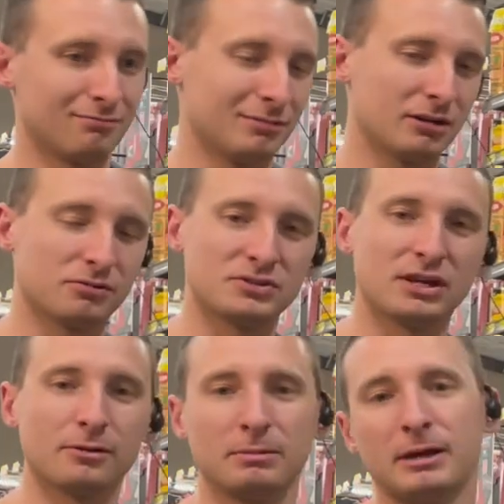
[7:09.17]
liquid
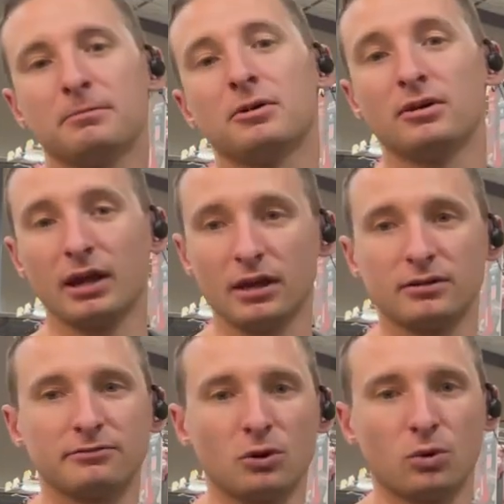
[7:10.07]
sandpaper, and
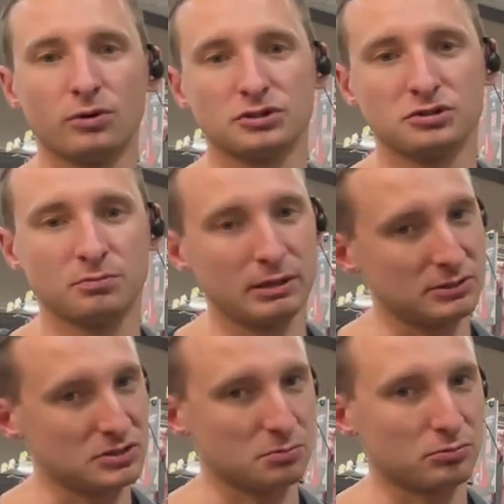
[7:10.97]
of course maybe
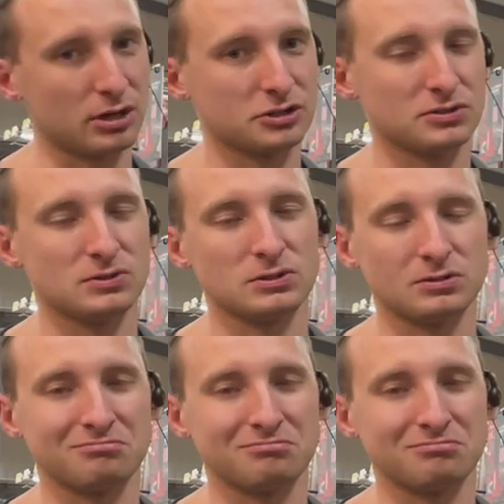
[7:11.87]
some brushes